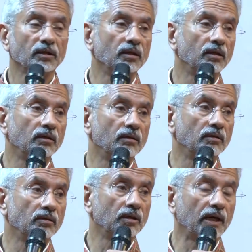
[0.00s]

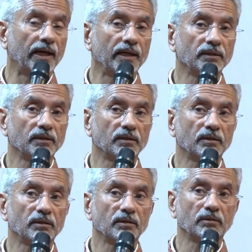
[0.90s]
And
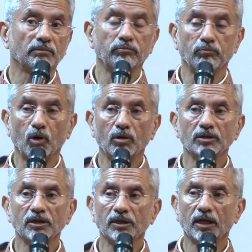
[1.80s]
more
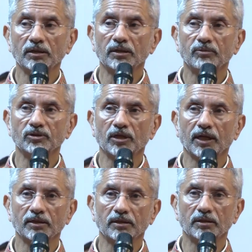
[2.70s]
than that, there was
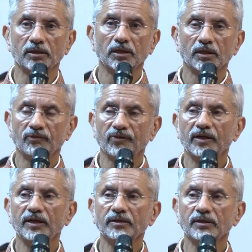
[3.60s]
like a
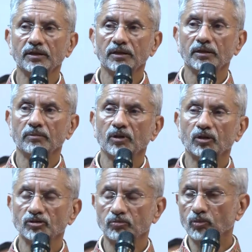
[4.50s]
feeling,
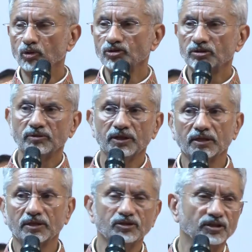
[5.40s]
because most of the
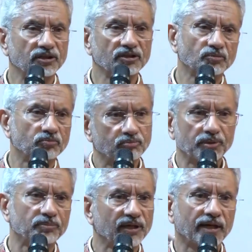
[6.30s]
other cities,
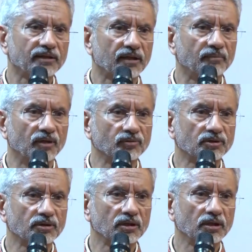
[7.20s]
people had come
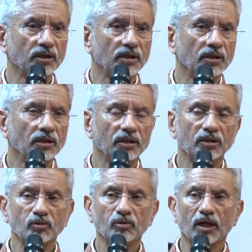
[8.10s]
out.
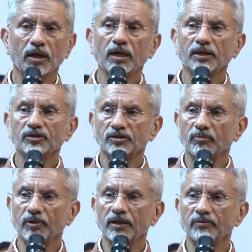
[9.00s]
Inko laga ki
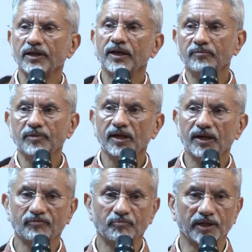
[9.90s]
somewhere we have been
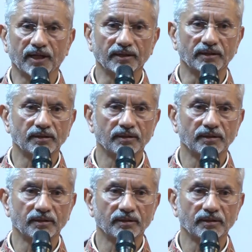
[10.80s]
left behind.